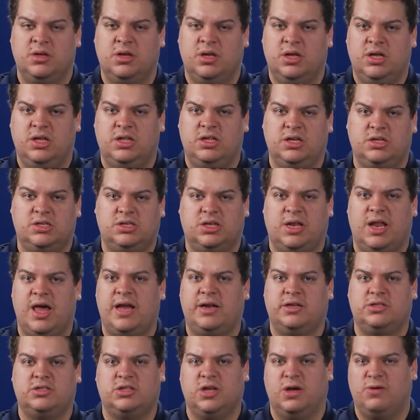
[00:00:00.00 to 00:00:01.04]
there's a lot
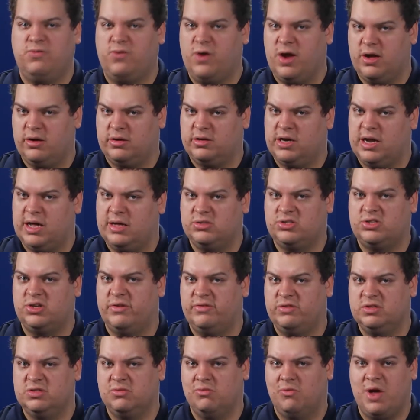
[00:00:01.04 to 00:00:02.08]
of stuff around cloud
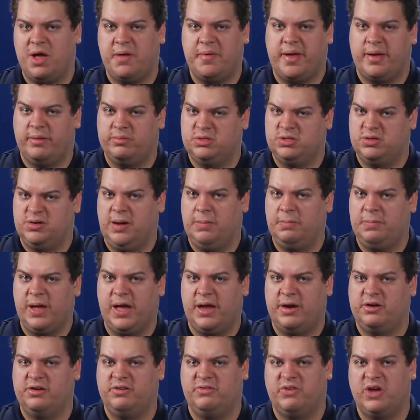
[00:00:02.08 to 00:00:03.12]
service and web apps, and I'm not
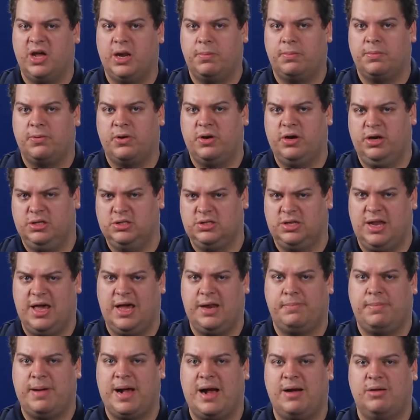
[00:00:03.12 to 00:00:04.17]
a developer. And there's a lot
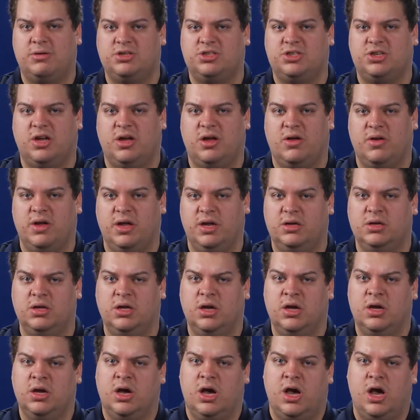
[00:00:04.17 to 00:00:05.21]
of PowerShell, and
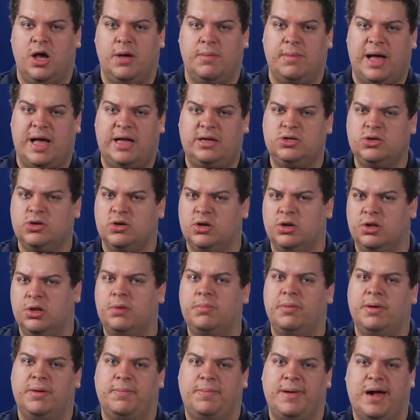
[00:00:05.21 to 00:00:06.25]
I do a little
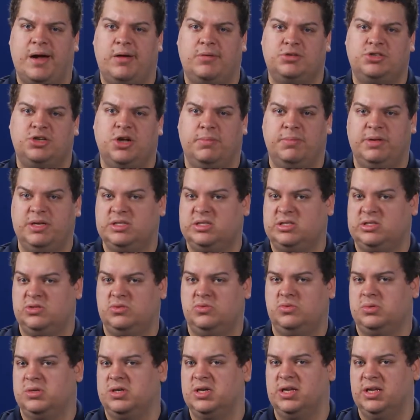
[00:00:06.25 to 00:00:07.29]
bit of PowerShell, but this is
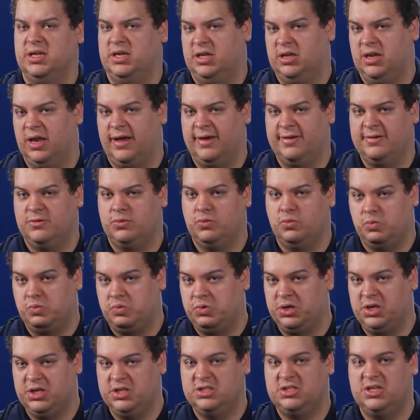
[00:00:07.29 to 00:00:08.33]

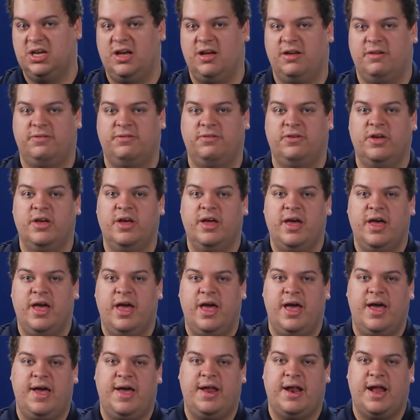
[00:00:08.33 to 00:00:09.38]
really tough.
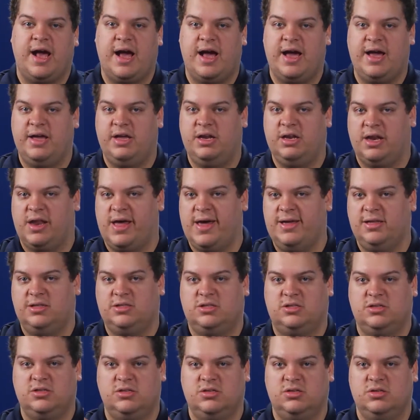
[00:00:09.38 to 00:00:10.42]
And I like
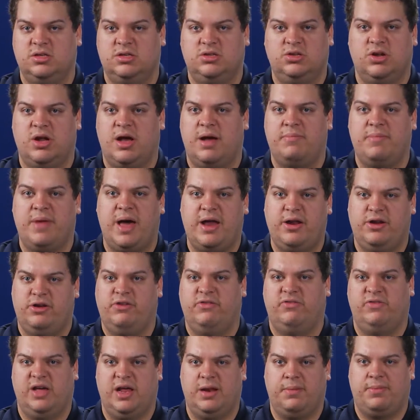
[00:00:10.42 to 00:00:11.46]
to, I'm not a
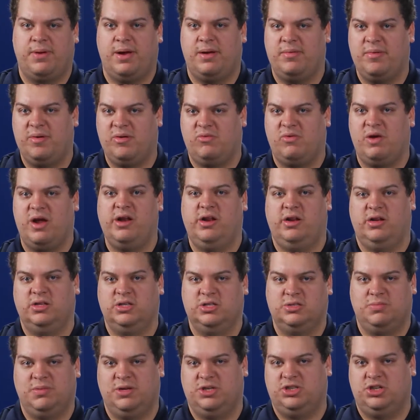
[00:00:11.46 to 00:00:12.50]
developer. I'm not writing
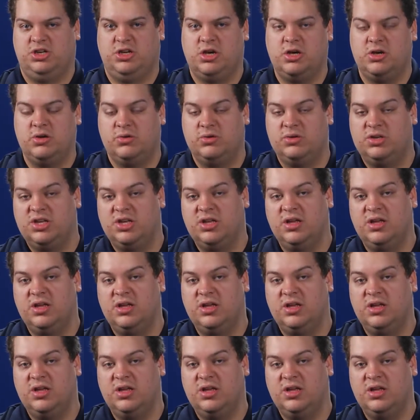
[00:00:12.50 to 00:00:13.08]
this much code.